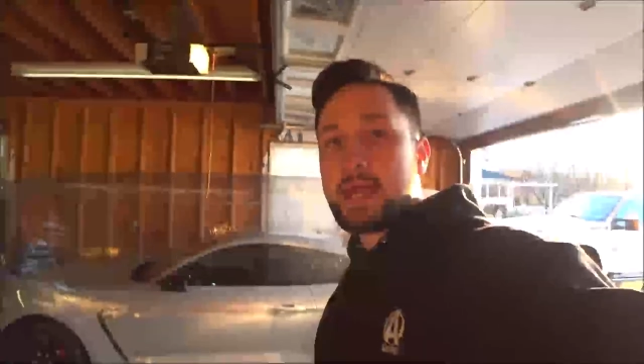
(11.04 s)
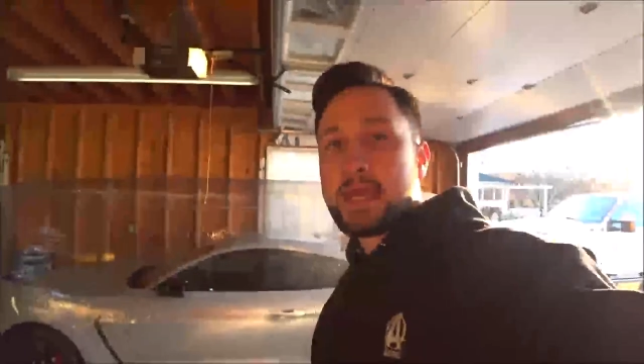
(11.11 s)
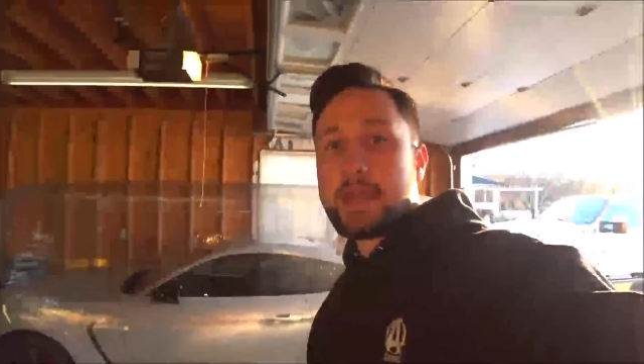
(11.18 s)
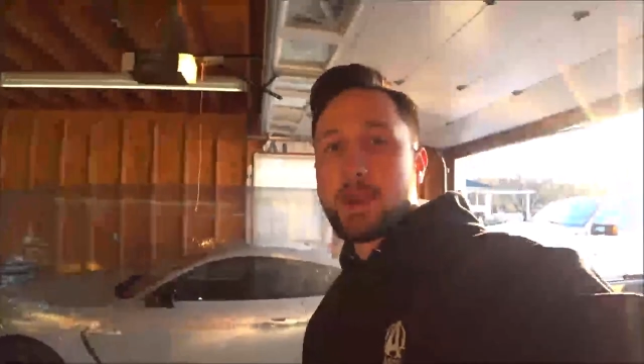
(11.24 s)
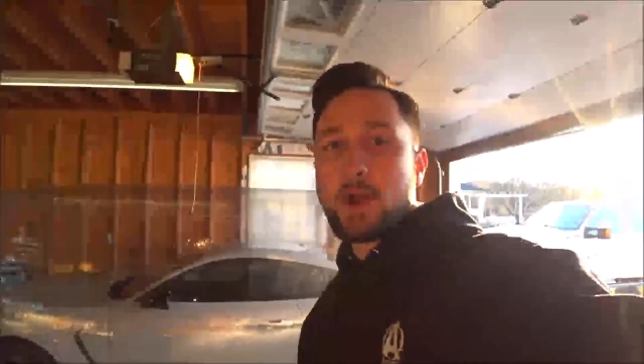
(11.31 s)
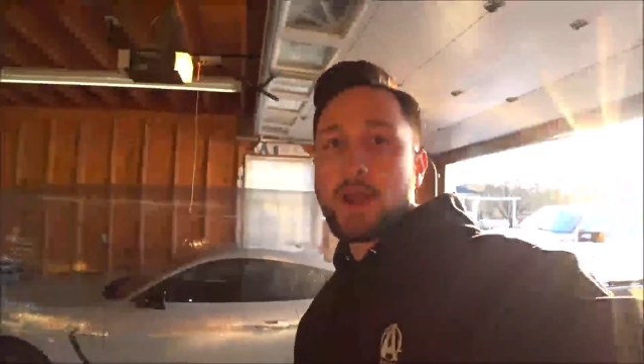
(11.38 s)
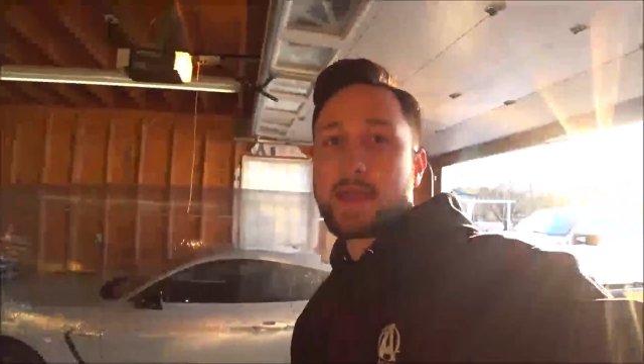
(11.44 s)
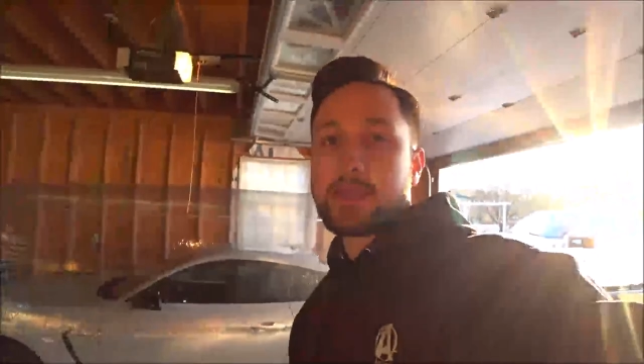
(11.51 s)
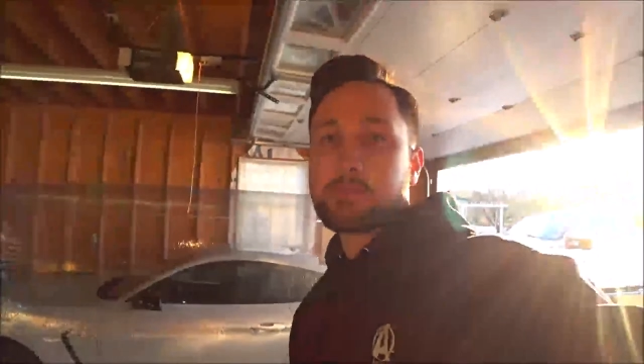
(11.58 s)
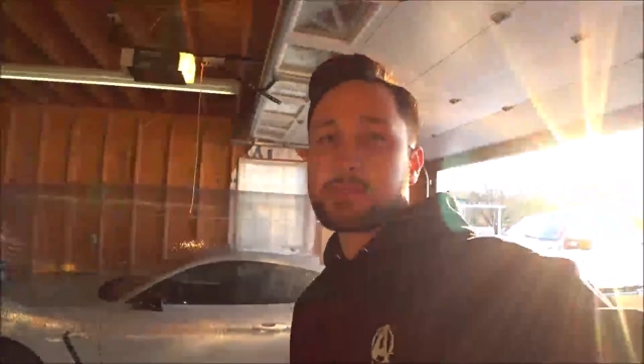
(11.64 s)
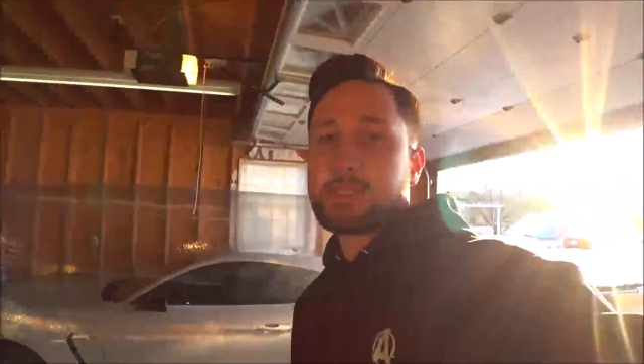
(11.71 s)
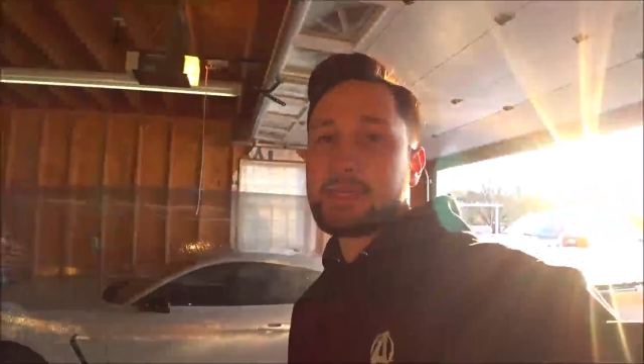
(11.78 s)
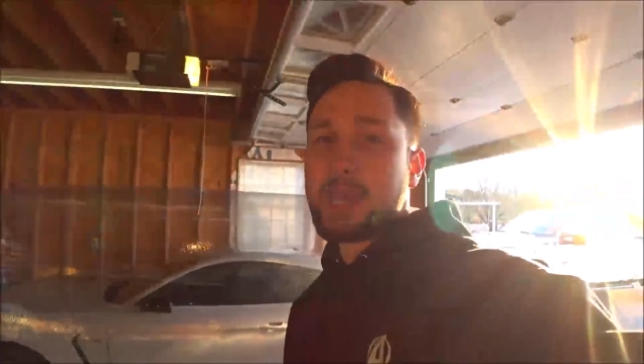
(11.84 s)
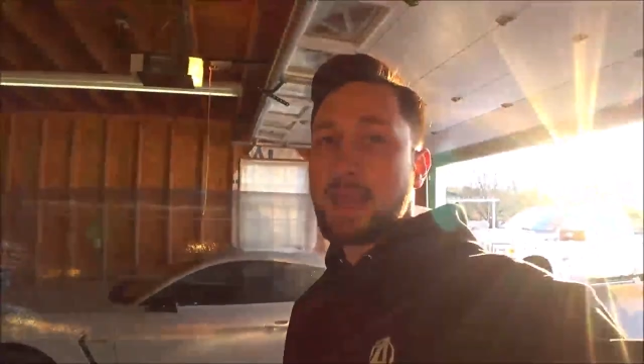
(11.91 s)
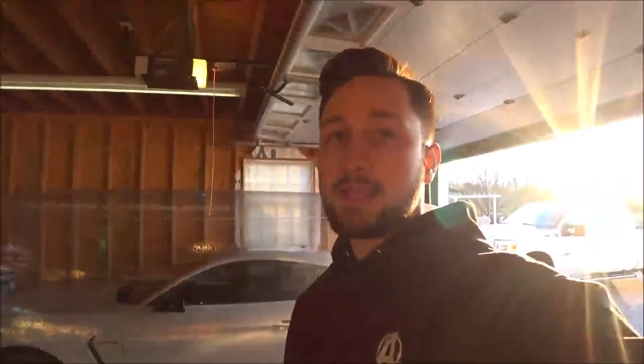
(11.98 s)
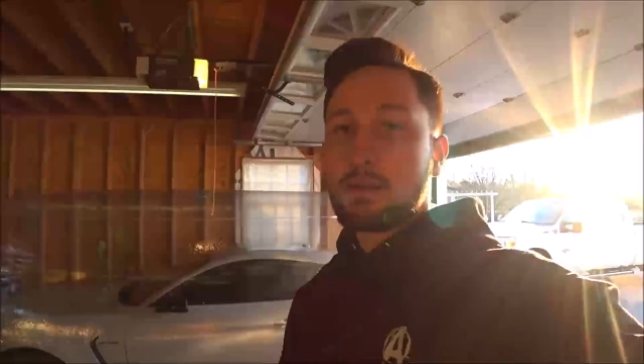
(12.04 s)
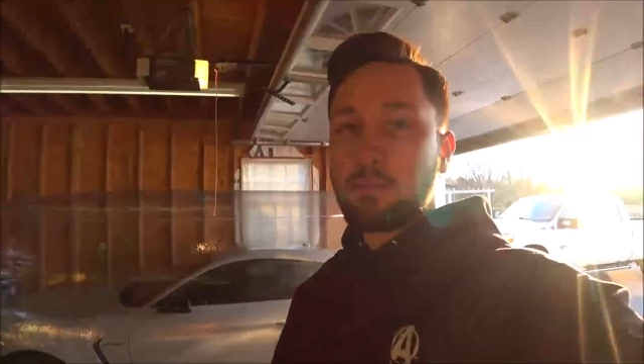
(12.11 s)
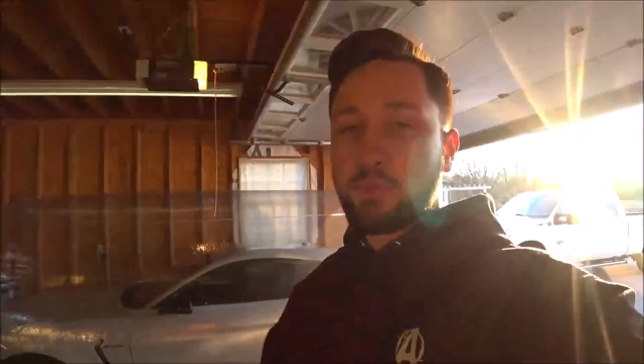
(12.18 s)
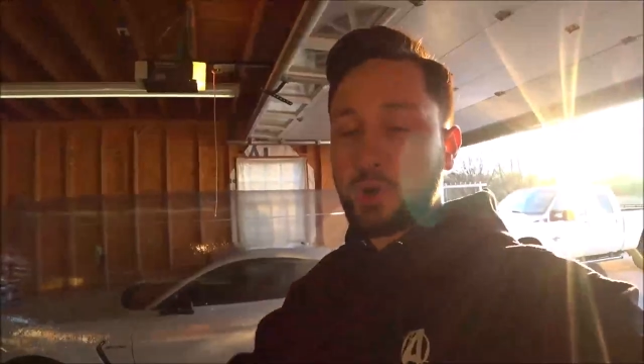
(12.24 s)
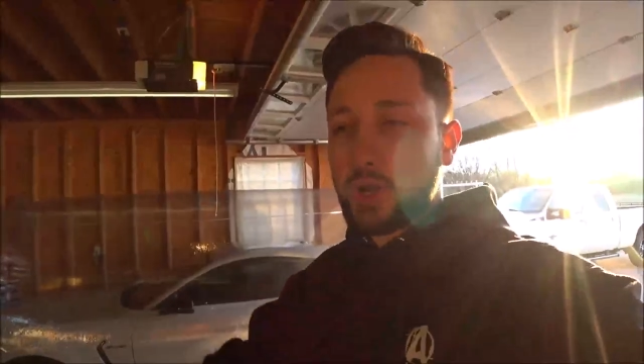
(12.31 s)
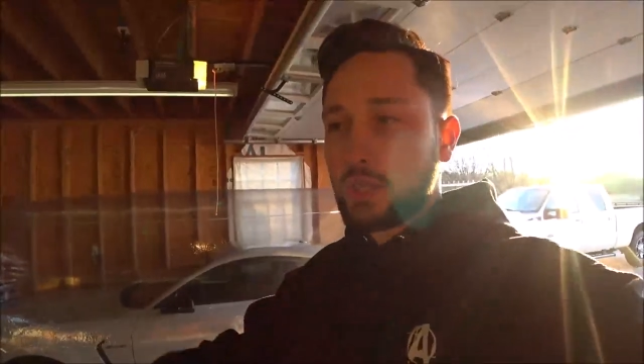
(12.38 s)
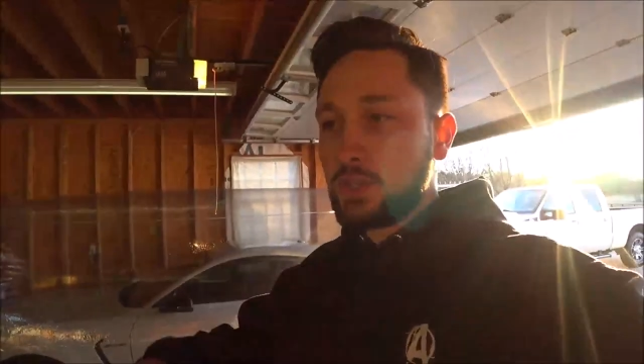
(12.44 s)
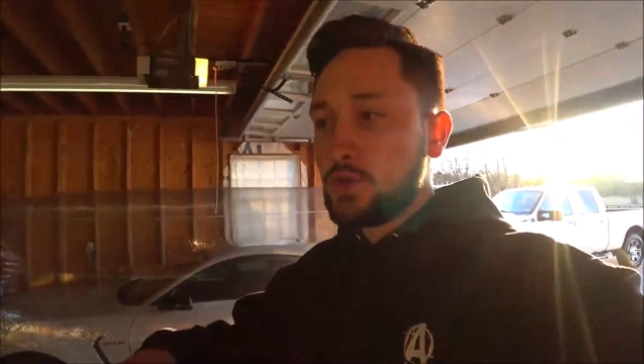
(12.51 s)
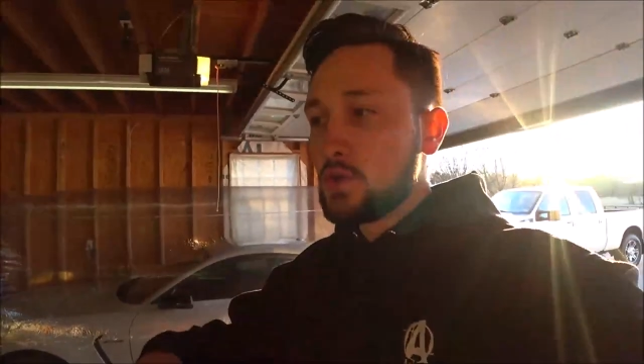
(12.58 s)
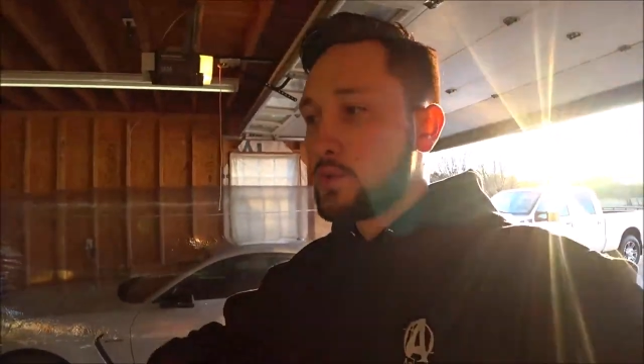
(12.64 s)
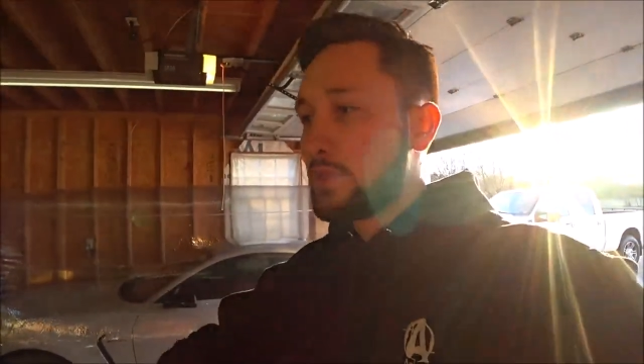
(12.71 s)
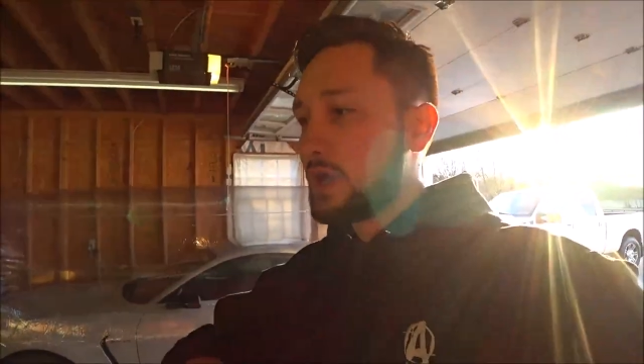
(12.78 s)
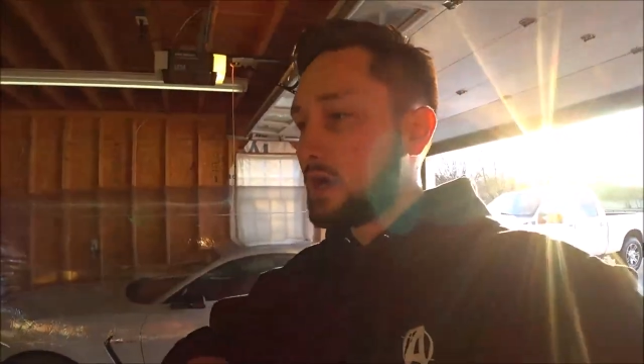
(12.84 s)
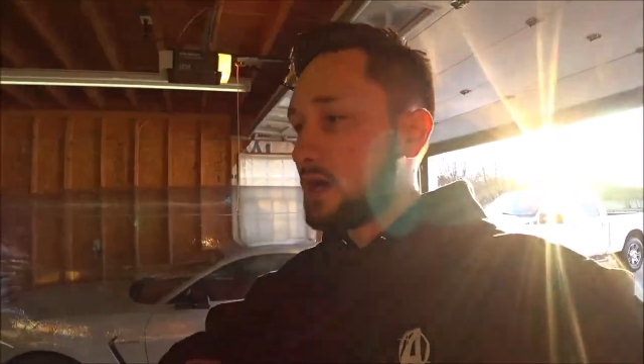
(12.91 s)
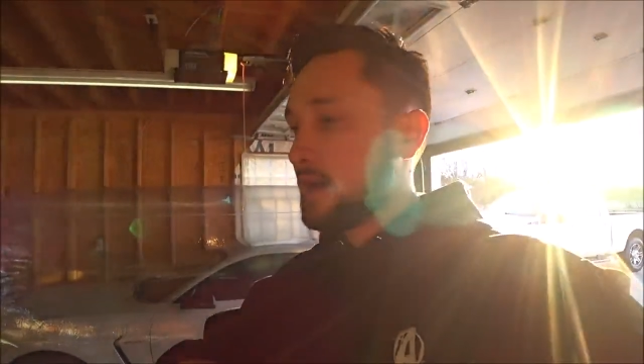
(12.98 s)
Here I am today to bring you
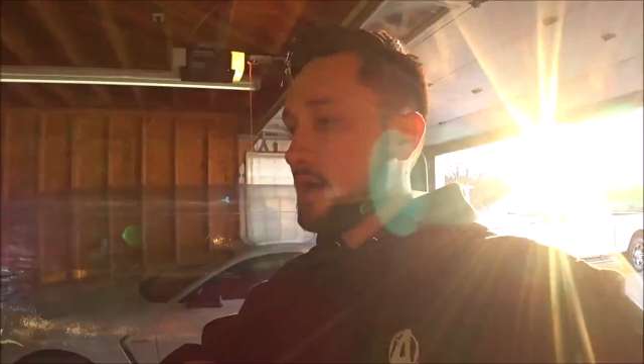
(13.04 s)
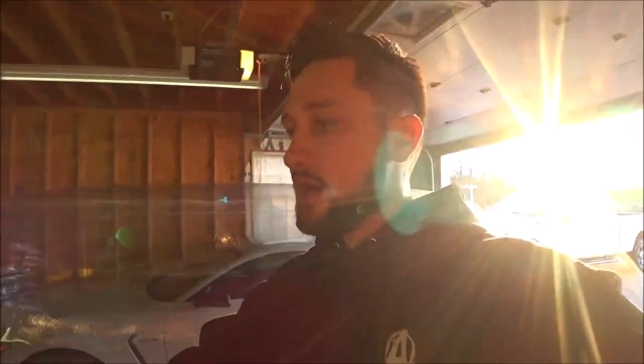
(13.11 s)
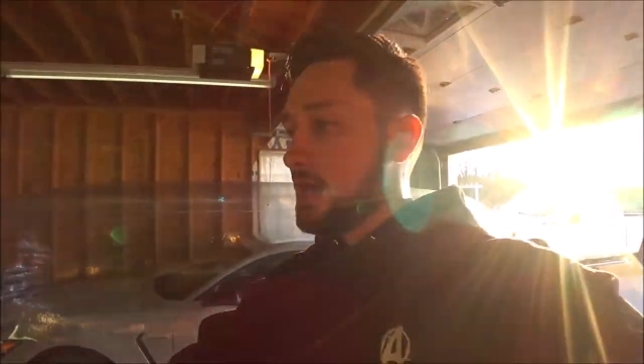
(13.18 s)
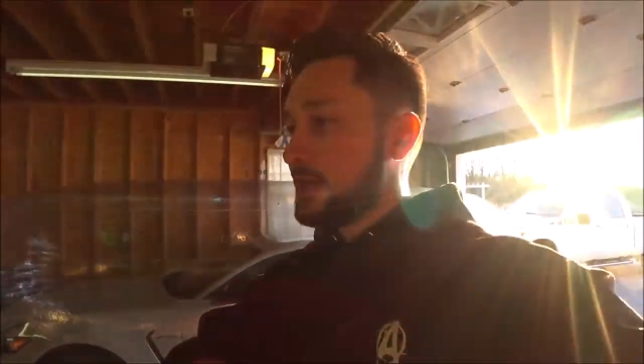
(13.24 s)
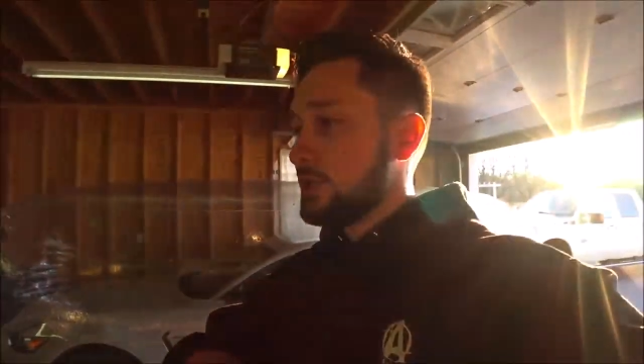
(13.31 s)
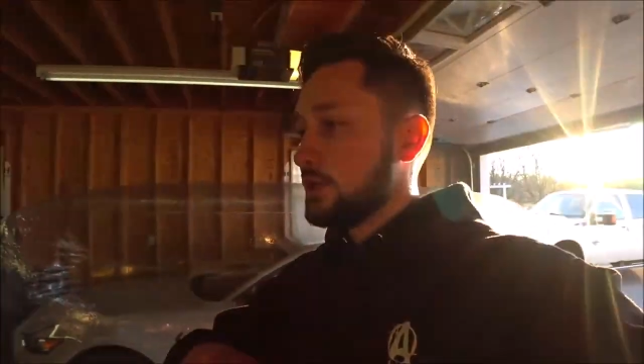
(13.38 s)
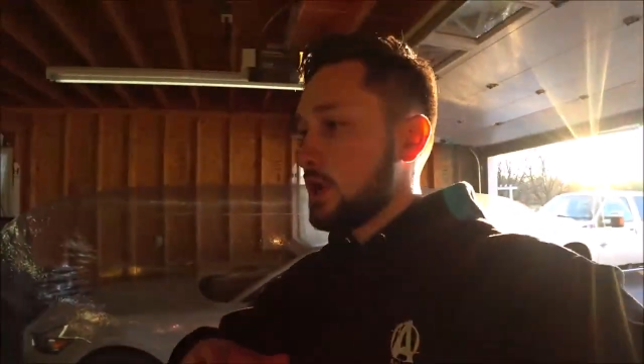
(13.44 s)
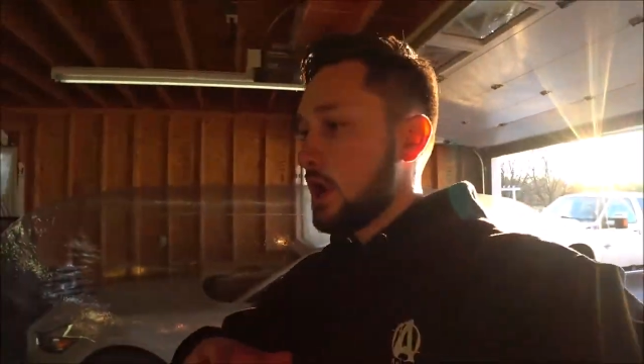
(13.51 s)
the, you